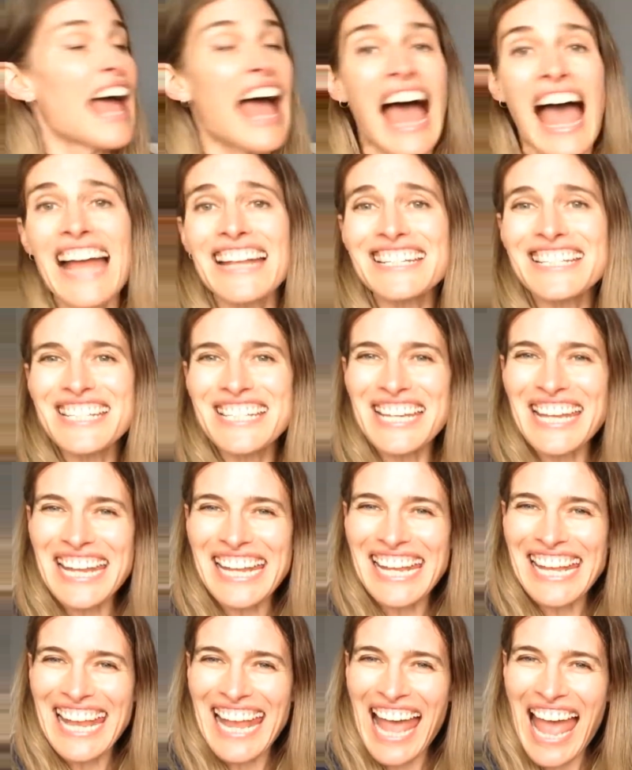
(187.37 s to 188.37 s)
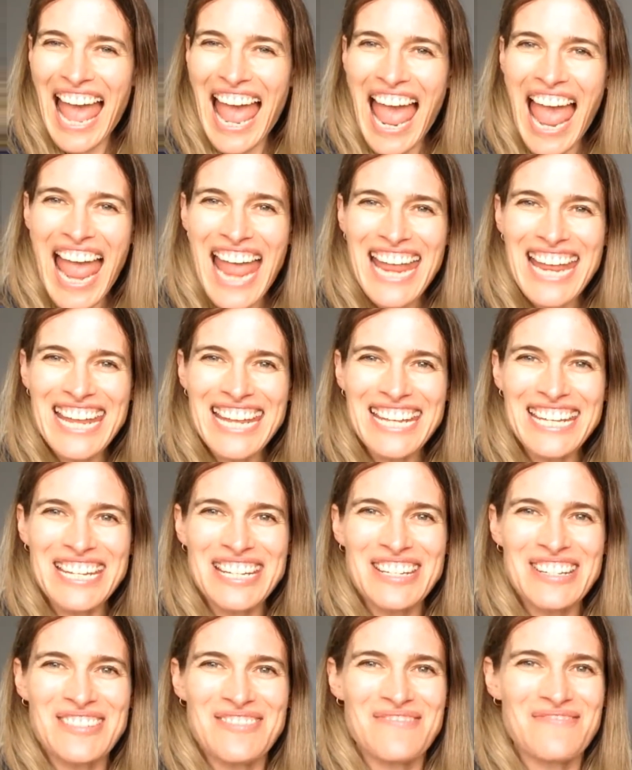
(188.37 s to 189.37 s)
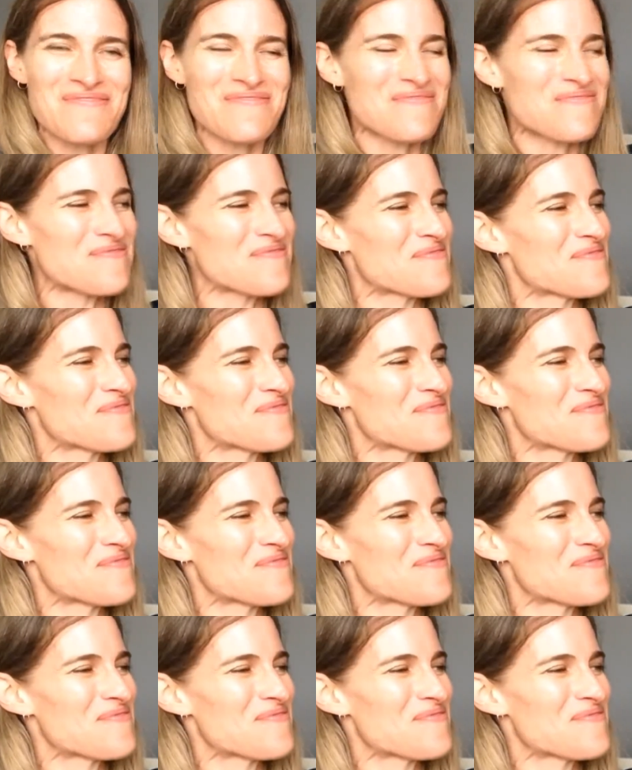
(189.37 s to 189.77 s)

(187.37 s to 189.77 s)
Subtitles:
And she came!